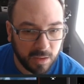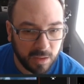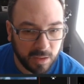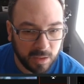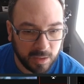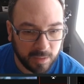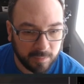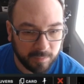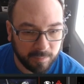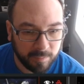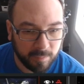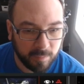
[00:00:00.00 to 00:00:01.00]

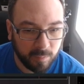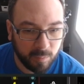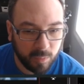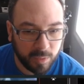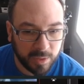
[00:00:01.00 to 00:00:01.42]
One